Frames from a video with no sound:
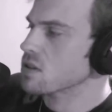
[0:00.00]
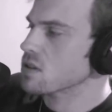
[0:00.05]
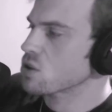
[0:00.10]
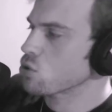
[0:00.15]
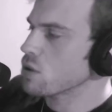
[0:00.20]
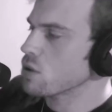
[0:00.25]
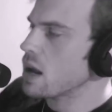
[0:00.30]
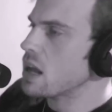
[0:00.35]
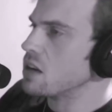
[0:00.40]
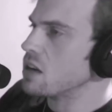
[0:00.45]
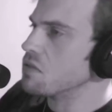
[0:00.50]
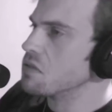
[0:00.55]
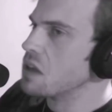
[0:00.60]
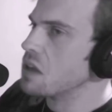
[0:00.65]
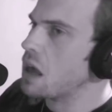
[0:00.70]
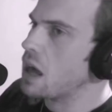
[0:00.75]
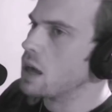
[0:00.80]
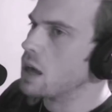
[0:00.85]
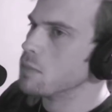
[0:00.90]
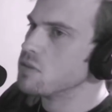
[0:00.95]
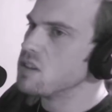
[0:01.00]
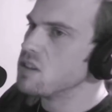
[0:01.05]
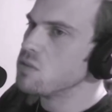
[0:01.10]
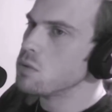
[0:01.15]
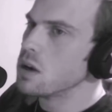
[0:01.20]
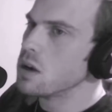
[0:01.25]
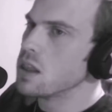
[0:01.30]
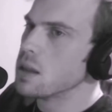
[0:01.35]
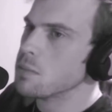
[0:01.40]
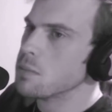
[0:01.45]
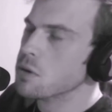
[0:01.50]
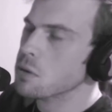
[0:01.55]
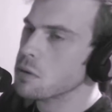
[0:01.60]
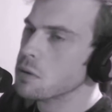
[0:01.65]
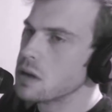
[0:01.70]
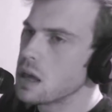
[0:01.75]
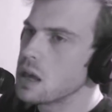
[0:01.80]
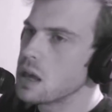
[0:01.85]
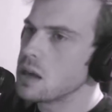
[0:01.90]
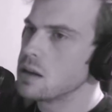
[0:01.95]
Creative types. He's one of them
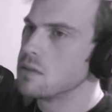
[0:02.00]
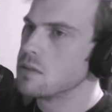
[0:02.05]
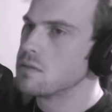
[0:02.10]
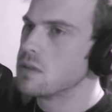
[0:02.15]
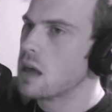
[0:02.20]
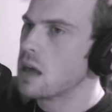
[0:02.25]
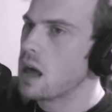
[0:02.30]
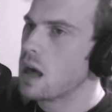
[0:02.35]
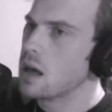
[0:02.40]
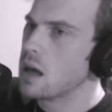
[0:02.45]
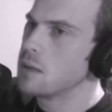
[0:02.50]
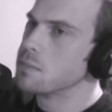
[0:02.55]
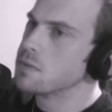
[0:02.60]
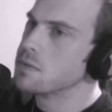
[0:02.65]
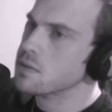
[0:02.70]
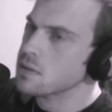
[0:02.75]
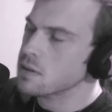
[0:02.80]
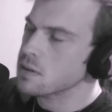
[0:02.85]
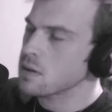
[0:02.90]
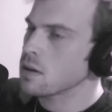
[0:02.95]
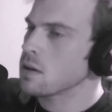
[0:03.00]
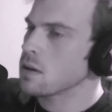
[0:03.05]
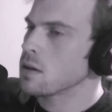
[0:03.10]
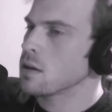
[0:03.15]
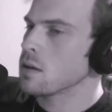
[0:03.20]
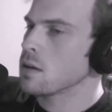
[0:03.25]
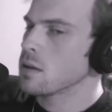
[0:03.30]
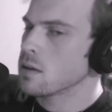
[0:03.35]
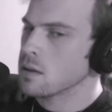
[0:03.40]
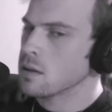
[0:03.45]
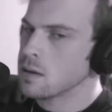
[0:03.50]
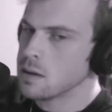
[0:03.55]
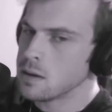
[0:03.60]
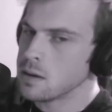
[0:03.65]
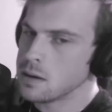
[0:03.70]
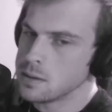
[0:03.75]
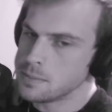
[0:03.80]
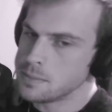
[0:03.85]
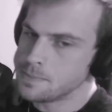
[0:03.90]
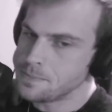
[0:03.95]
creative types.
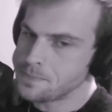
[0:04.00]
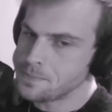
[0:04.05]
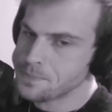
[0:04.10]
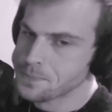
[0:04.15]
Um,